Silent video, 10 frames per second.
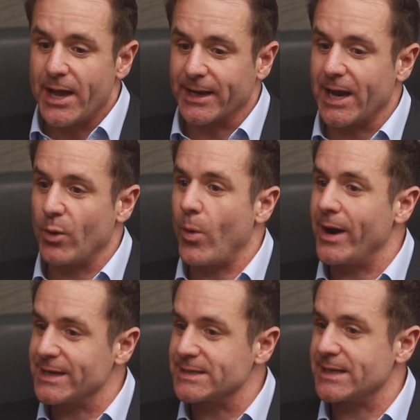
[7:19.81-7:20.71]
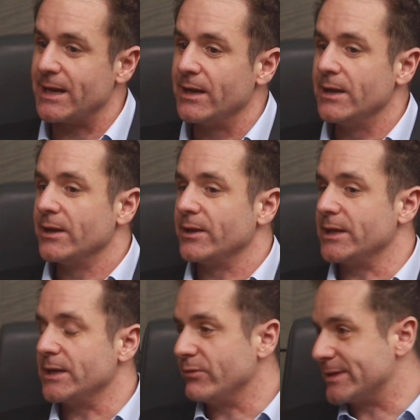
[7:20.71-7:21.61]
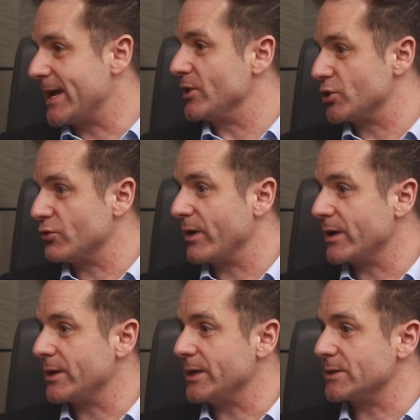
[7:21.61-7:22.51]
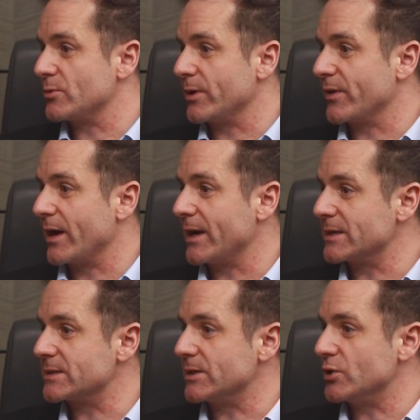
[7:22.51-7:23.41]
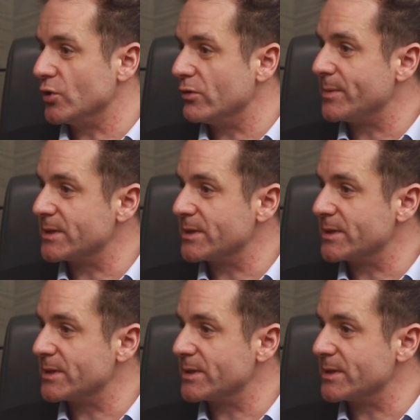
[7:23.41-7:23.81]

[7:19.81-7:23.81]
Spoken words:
Again, why is that? The retention rate is one of the highest in Europe.